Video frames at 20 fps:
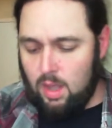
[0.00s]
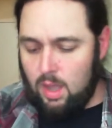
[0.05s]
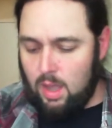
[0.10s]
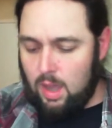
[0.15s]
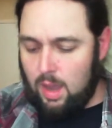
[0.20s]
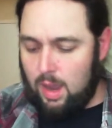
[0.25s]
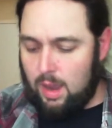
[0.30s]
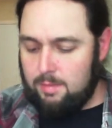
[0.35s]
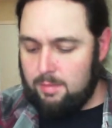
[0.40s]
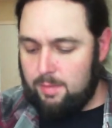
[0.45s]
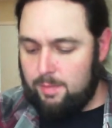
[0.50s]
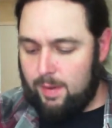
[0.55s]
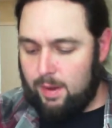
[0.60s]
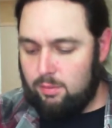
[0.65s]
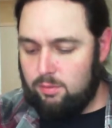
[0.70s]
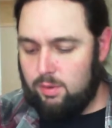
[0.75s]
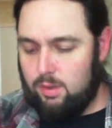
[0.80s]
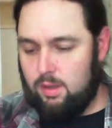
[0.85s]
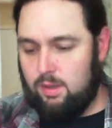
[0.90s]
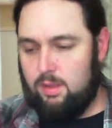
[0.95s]

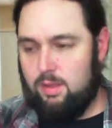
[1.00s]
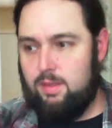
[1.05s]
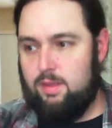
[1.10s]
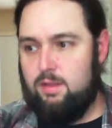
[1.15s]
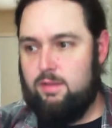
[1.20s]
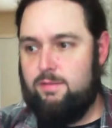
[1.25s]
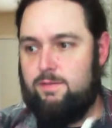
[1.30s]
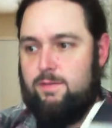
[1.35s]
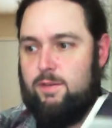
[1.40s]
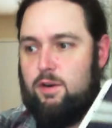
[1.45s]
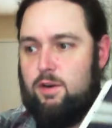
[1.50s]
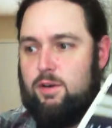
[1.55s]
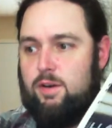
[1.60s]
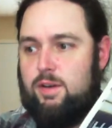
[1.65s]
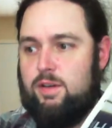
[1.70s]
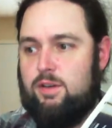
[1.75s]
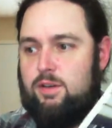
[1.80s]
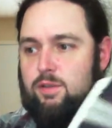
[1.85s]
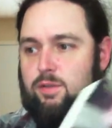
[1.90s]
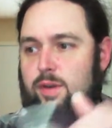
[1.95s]
about this far
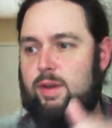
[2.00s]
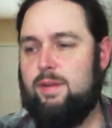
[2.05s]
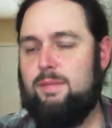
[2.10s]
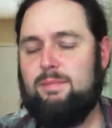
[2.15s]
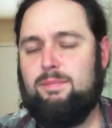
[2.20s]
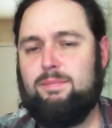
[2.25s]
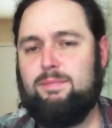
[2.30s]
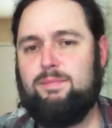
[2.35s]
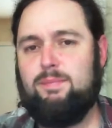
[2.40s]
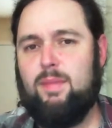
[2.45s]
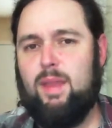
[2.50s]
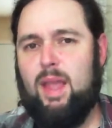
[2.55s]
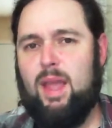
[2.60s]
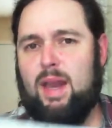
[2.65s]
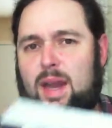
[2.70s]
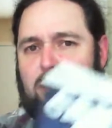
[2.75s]
into it, and I'm